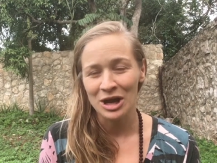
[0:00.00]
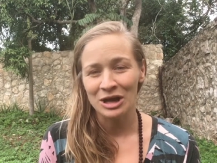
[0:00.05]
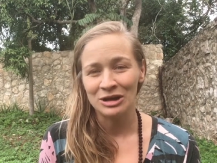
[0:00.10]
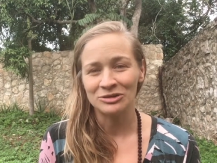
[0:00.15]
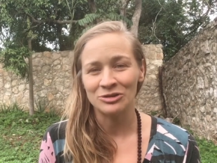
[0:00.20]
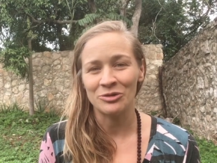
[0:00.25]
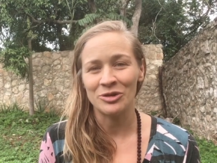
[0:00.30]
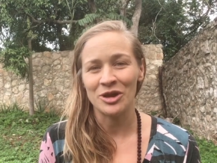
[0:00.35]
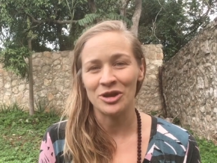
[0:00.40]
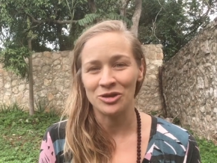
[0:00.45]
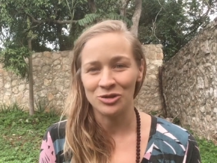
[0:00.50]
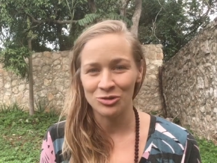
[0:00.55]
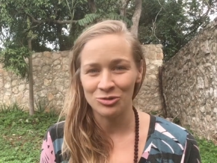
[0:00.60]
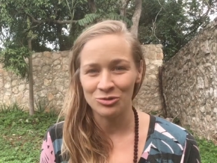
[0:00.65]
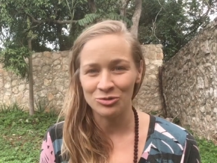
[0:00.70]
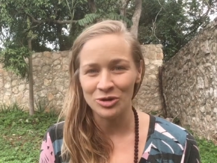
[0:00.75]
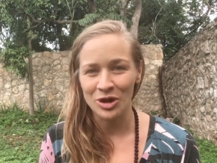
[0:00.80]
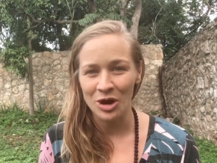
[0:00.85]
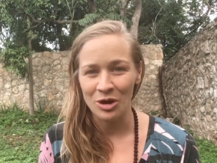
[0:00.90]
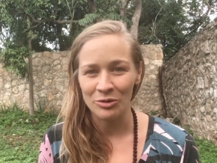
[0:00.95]
so that
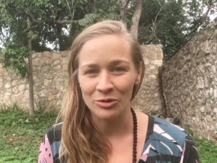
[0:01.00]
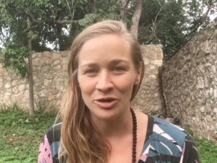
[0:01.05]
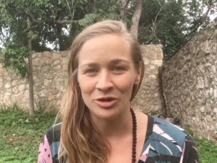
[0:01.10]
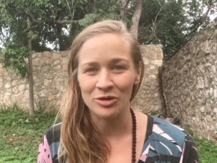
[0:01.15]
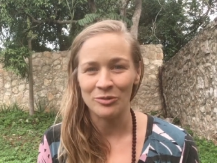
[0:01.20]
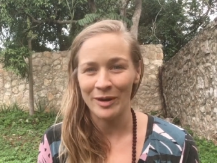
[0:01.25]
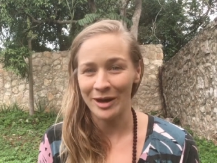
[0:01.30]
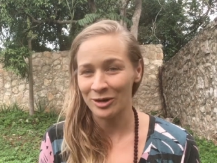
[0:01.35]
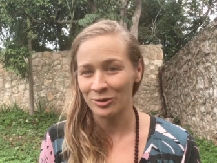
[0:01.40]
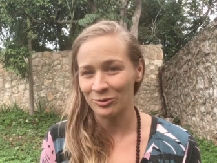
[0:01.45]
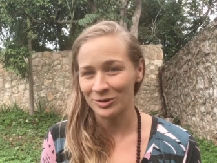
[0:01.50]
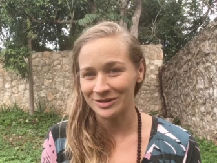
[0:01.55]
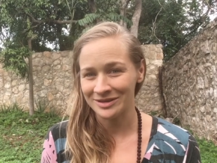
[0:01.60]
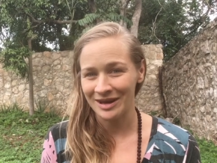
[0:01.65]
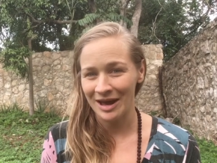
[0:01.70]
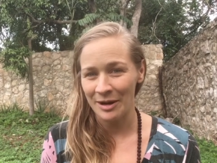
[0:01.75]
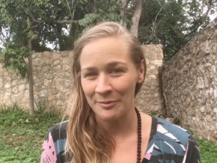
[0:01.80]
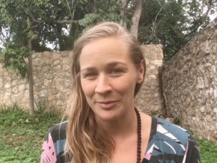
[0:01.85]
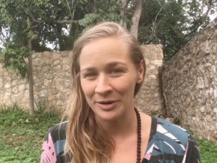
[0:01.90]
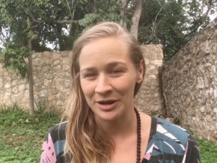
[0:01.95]
you know that no matter what's
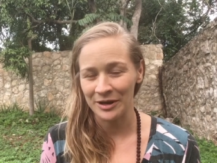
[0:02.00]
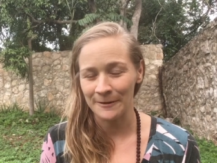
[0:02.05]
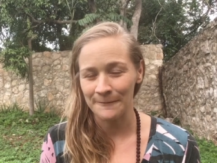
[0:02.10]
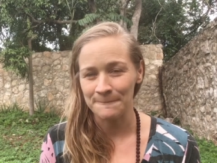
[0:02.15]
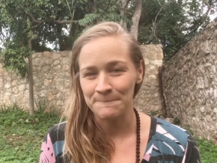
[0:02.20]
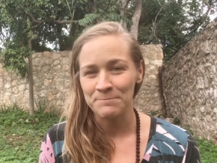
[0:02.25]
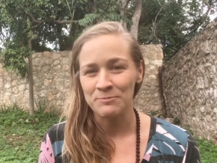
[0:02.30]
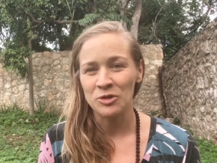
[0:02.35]
happening,